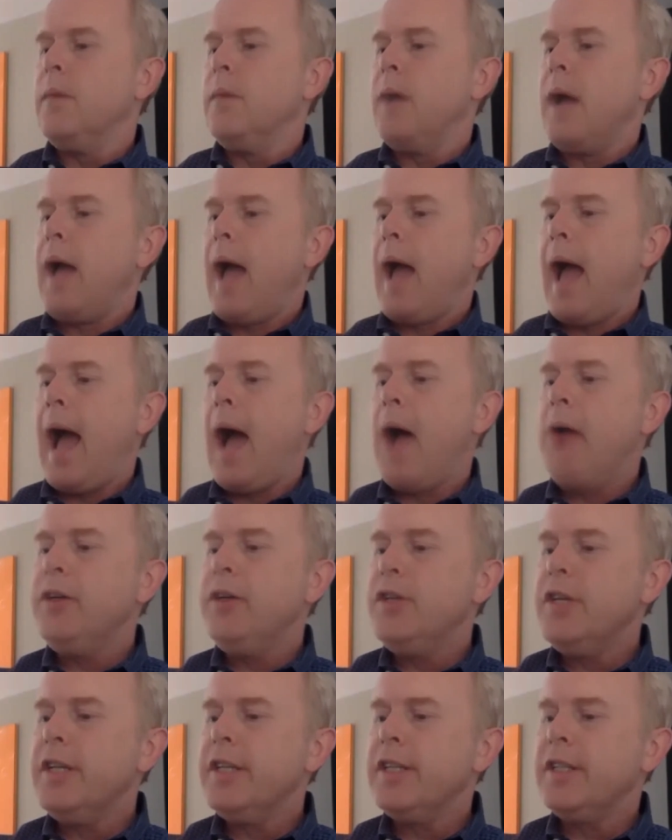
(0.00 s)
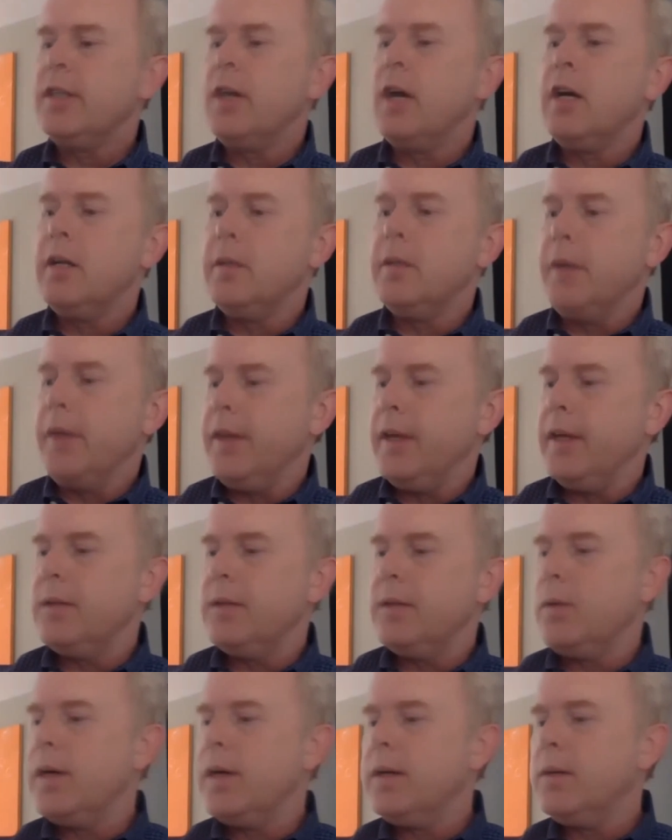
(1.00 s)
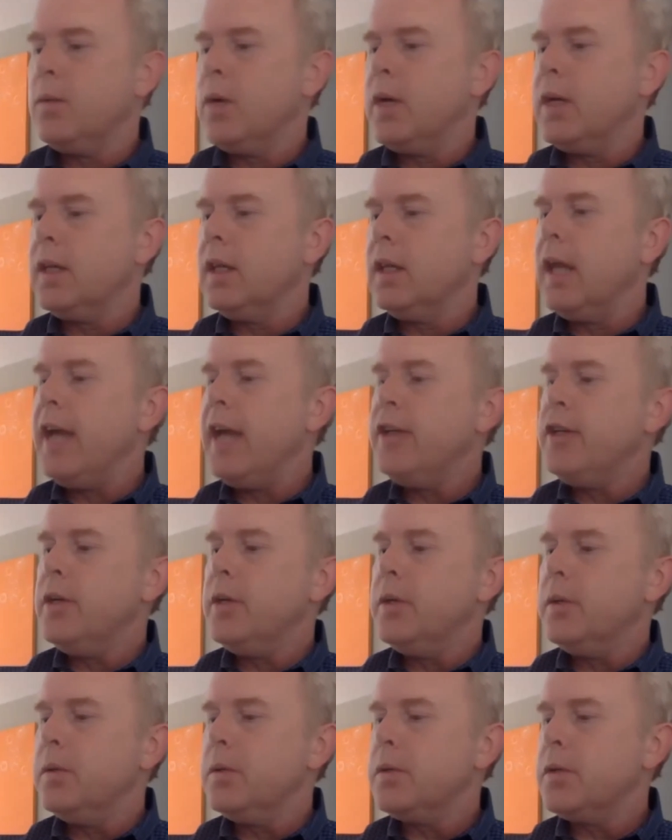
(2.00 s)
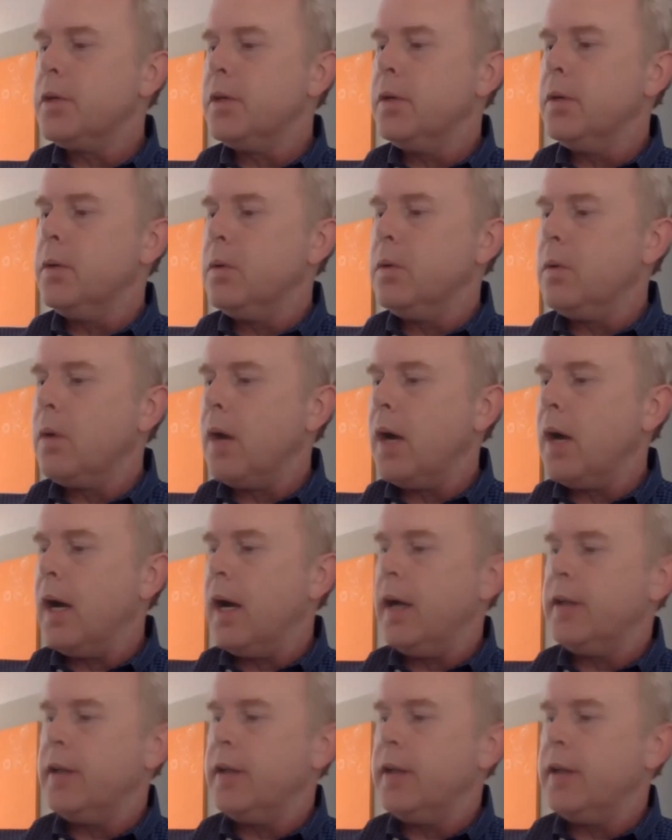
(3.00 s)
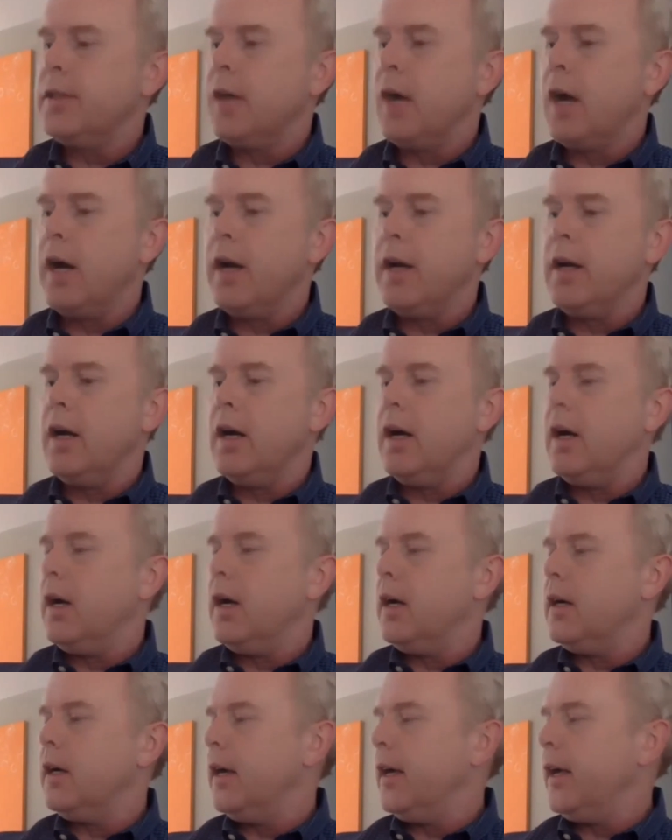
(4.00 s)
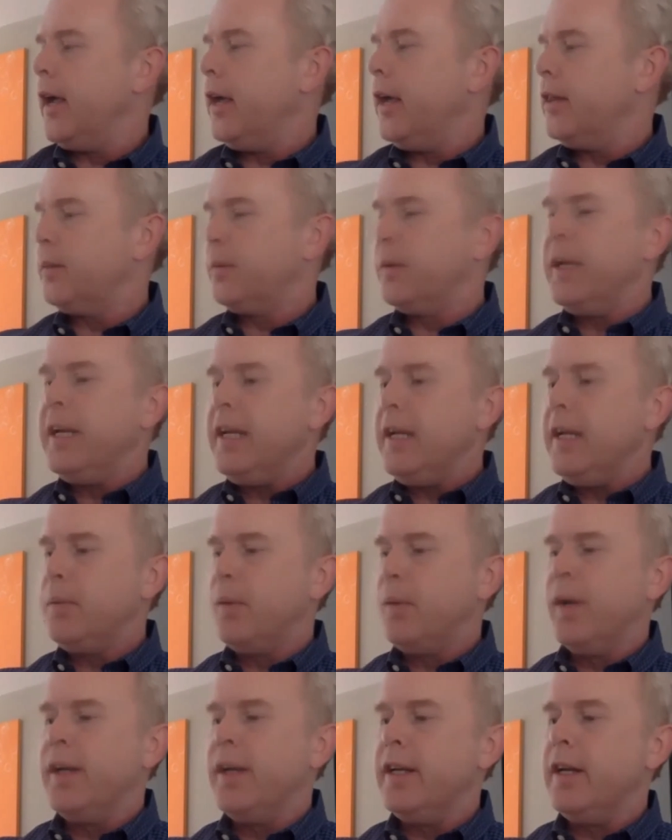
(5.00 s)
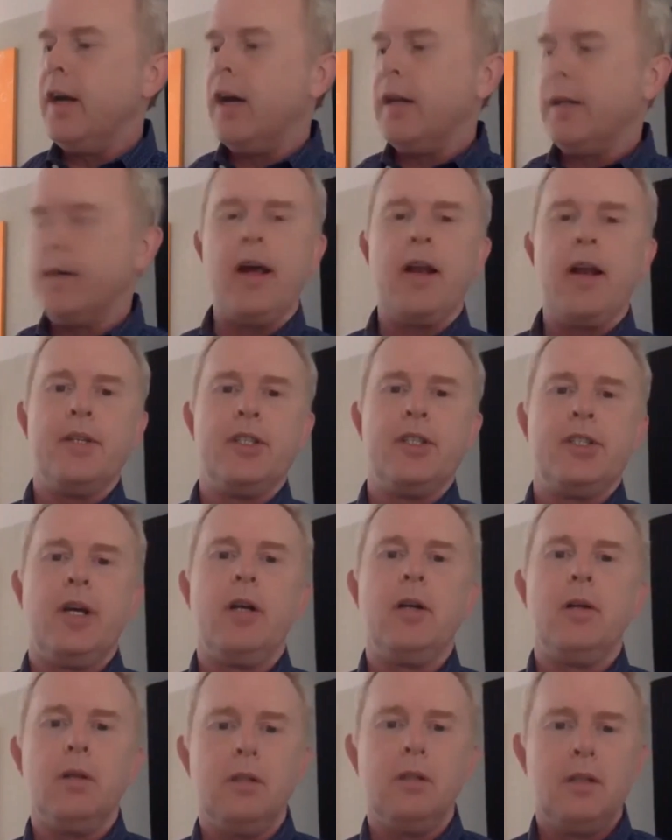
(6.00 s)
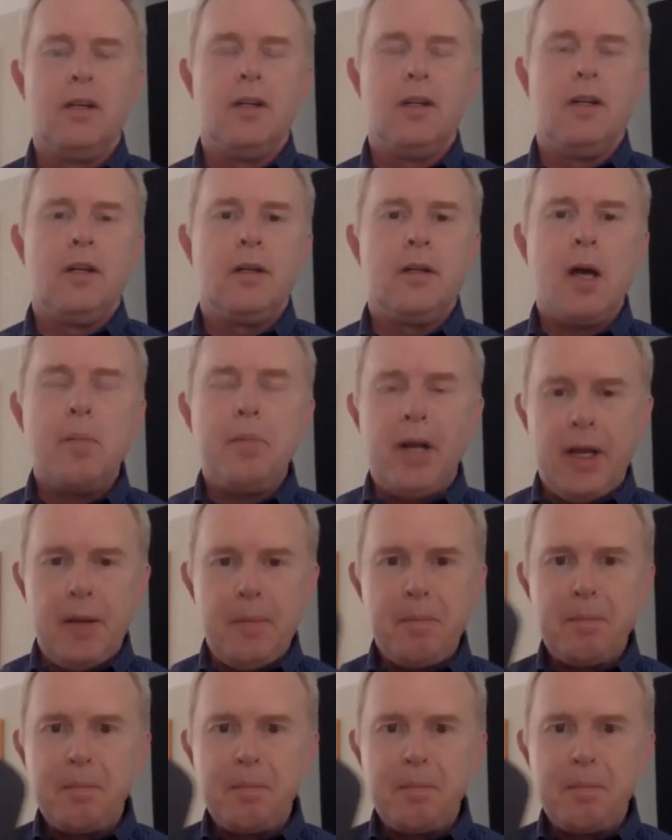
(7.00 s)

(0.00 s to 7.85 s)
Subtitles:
how did you get started with this? What led you to start a 3D printed autonomous shuttle company?